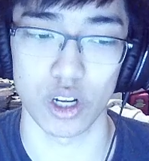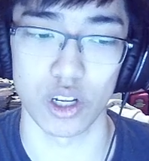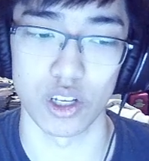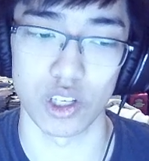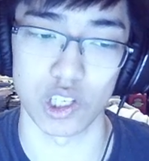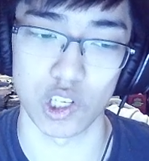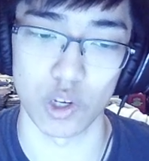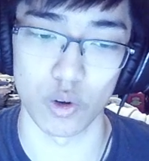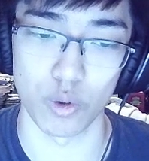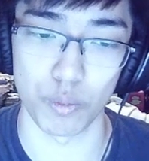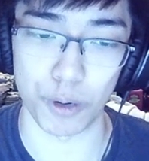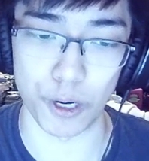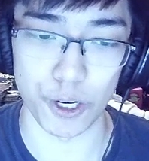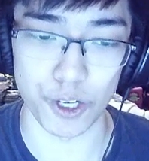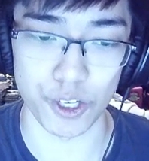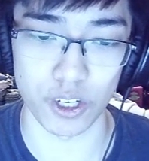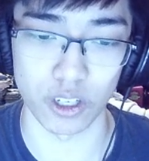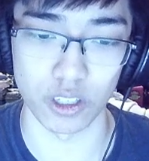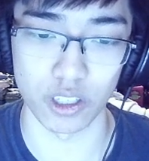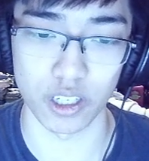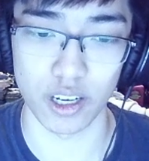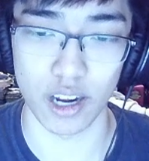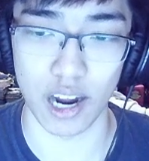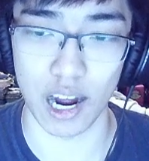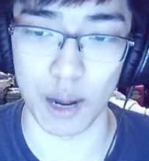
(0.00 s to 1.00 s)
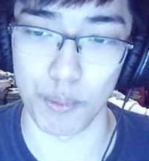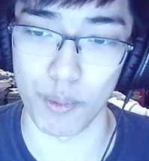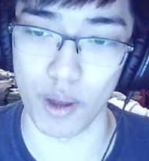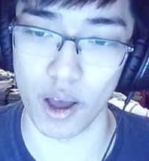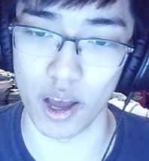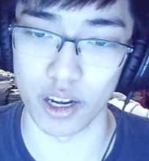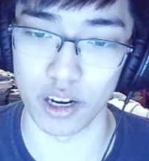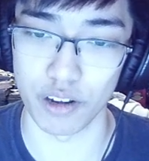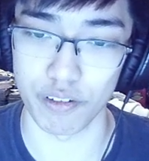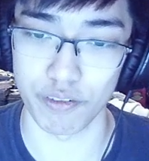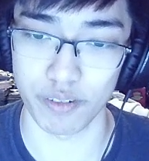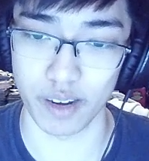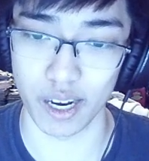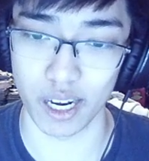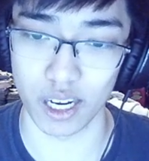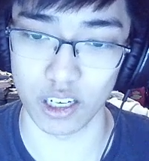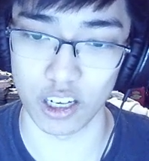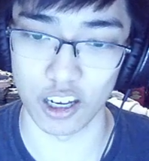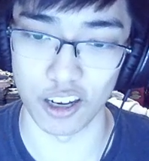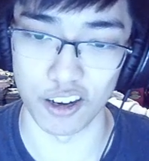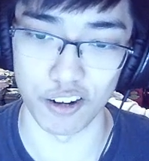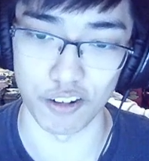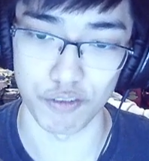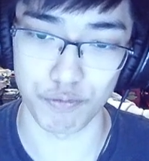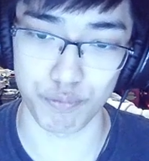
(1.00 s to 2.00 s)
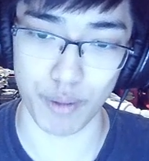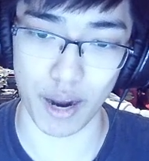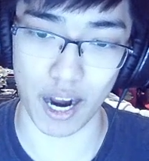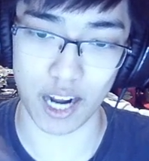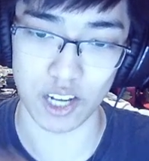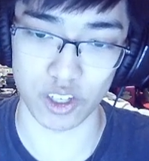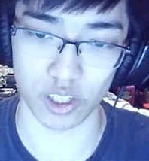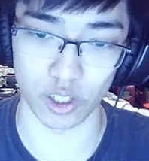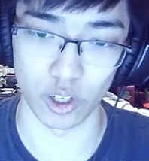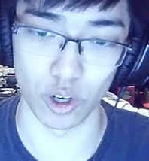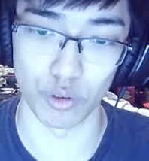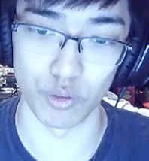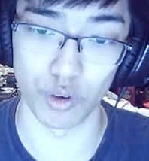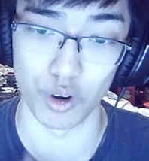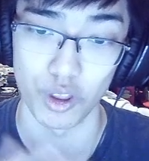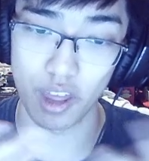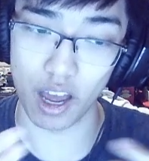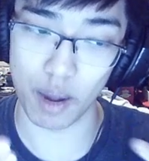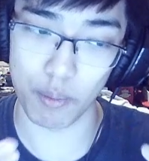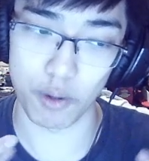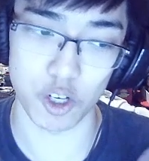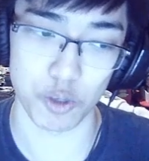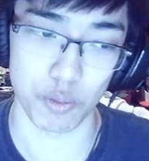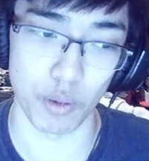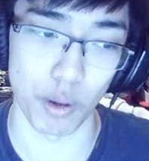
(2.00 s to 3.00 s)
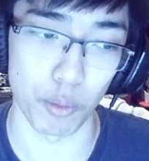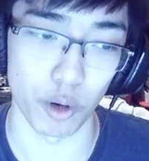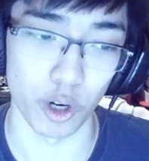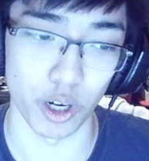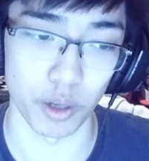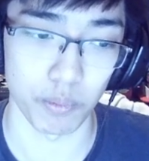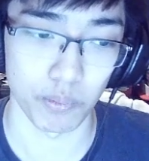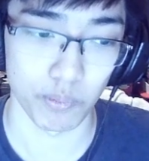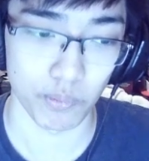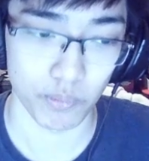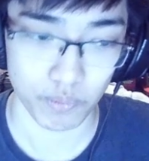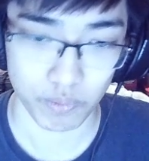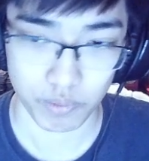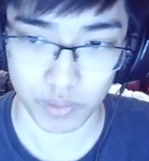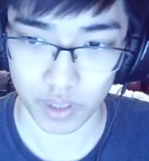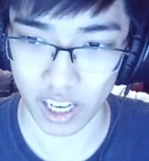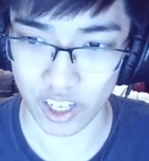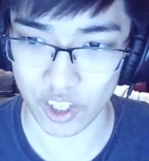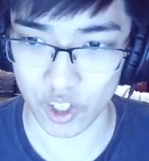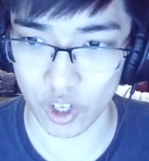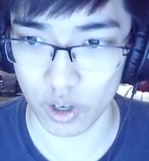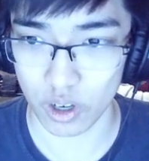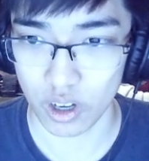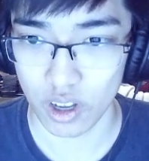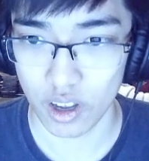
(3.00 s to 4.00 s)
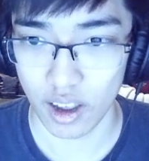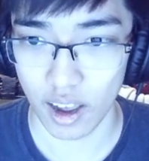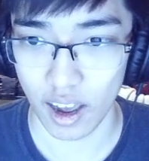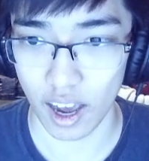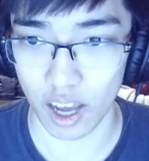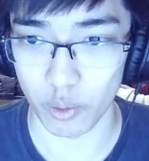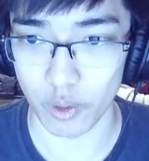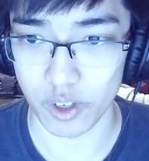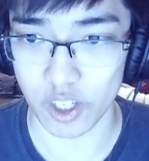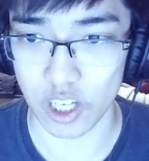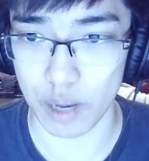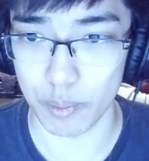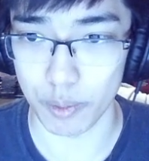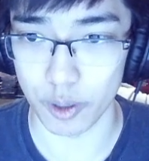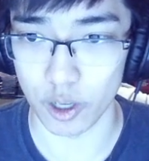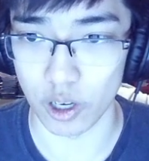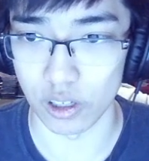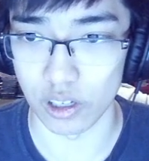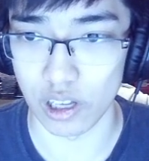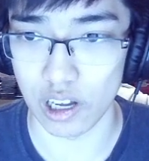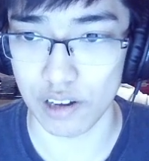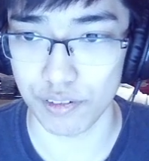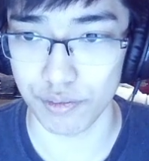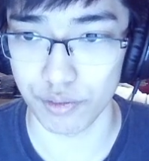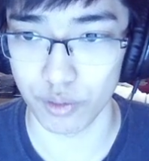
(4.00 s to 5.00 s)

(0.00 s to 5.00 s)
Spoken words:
And so personally, I'm not a fan of passing over that much memory. And so, how do we top it all off?